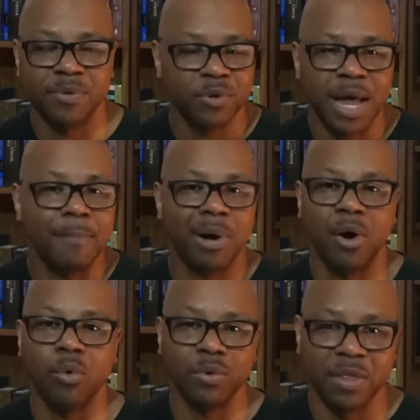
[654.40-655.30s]
You're not
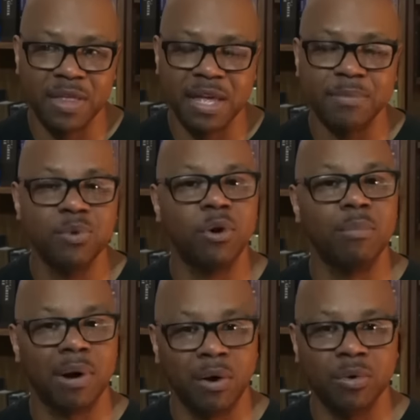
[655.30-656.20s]
beholden to them, you are
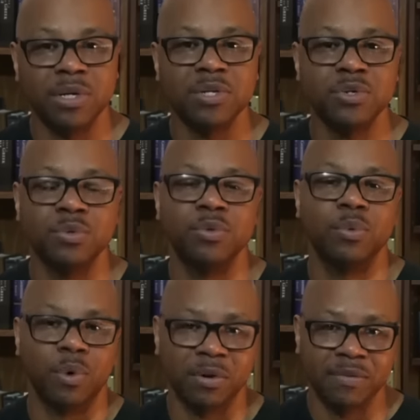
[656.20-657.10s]
beholden to the
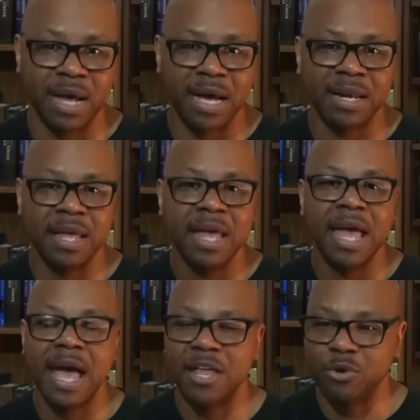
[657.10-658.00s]
Word of God
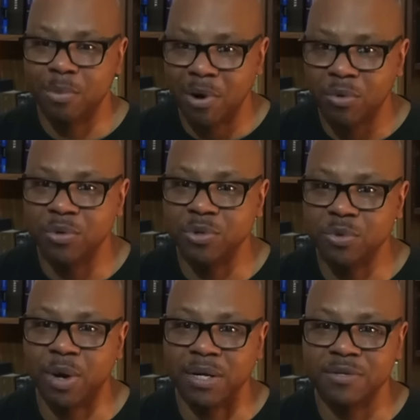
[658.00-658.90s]
and you're beholden to
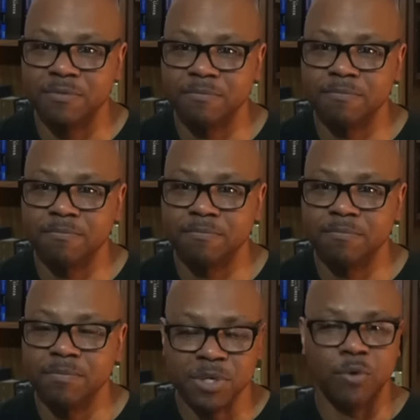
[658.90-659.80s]
Christ.
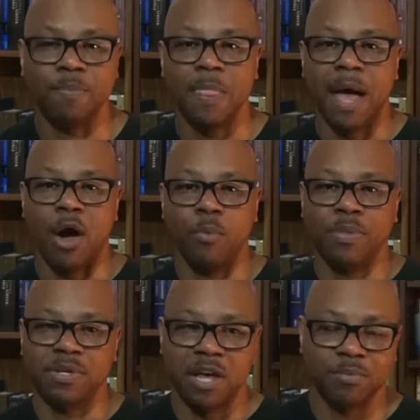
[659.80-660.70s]
So I hope
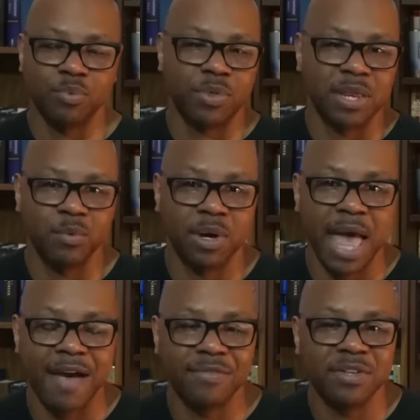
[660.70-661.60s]
this helps with anyone
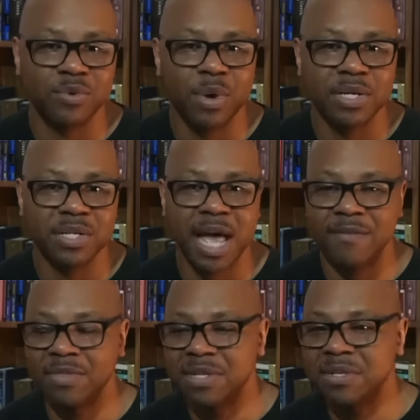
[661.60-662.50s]
having this question,
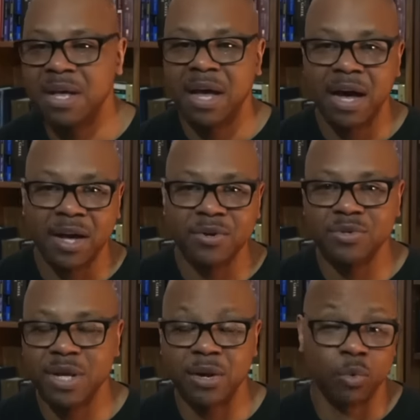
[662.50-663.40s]
having this
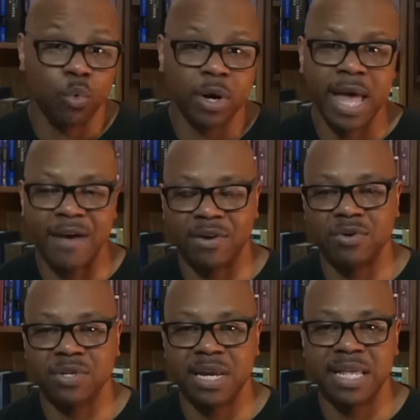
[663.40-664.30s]
understanding, or wanting to have an
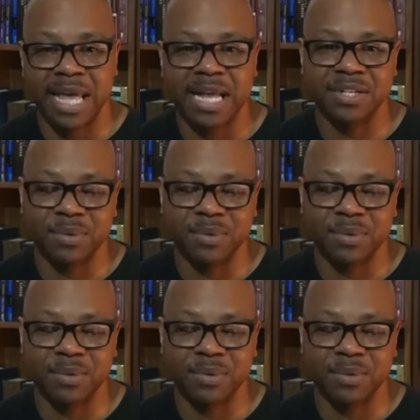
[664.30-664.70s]
understanding. Can